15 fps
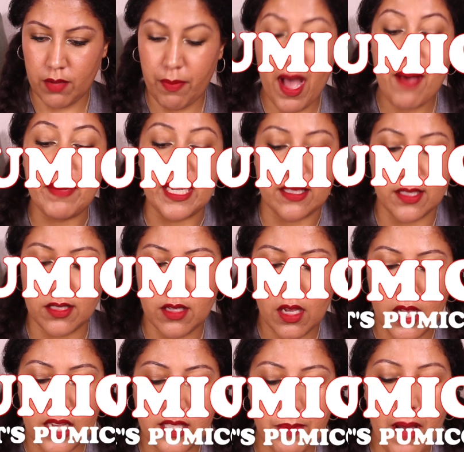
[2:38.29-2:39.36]
Pumice!
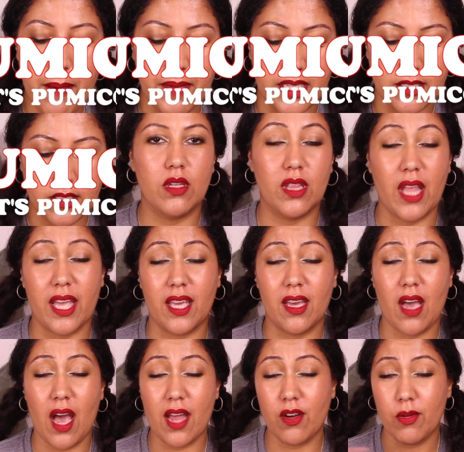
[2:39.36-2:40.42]
It's pumice.
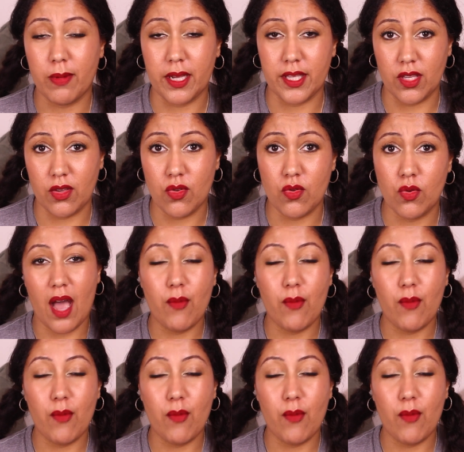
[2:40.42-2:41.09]
Like, I don't know about you,